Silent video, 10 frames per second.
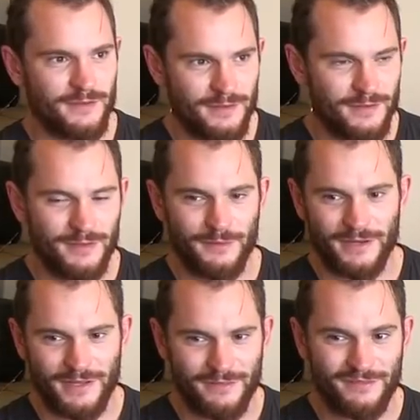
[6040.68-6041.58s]
Yeah, we're
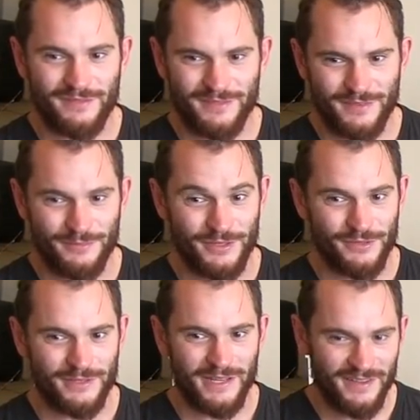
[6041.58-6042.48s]
gonna have some really
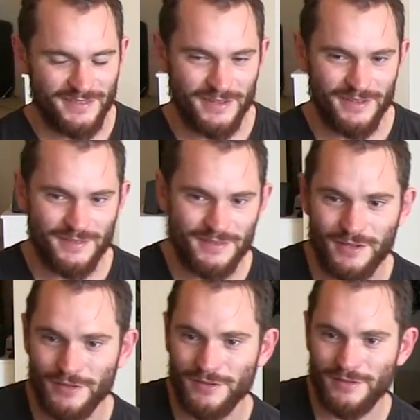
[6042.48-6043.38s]
good case studies to
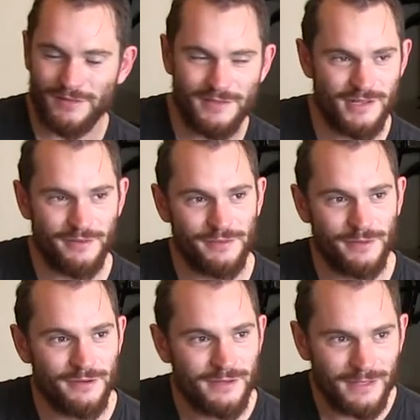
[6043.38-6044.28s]
show. To yeah, show as
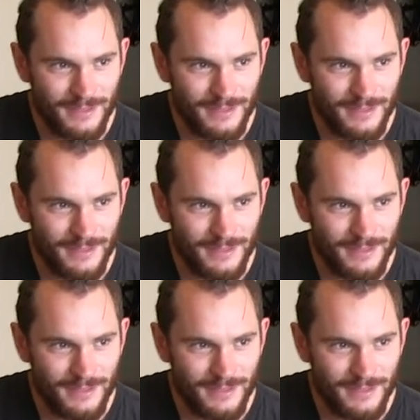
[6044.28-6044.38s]
well.